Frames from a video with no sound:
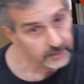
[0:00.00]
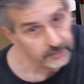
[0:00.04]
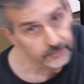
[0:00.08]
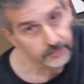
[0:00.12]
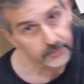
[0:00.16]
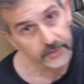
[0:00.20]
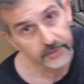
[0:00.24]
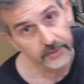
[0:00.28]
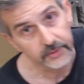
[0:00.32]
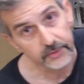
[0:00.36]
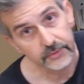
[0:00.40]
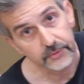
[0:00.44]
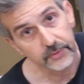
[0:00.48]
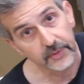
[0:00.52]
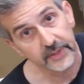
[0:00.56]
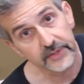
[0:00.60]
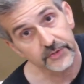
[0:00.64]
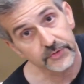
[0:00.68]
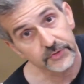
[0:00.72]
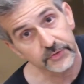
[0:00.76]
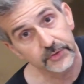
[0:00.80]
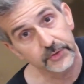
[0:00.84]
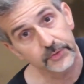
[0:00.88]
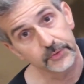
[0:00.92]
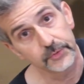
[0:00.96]
through your
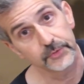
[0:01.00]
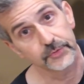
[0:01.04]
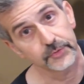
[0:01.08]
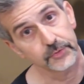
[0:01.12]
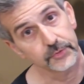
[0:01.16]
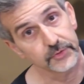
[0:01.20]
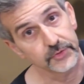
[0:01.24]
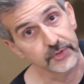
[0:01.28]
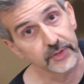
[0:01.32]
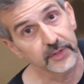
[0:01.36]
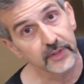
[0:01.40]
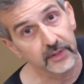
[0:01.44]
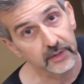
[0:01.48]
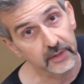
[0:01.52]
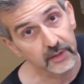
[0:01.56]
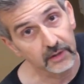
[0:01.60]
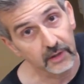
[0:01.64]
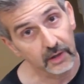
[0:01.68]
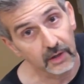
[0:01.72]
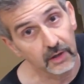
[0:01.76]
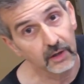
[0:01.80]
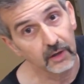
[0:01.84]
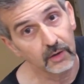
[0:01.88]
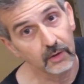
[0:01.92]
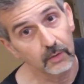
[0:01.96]
transducers, and it can
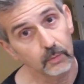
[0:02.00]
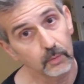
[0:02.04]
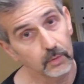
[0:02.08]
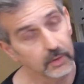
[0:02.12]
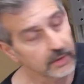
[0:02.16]
all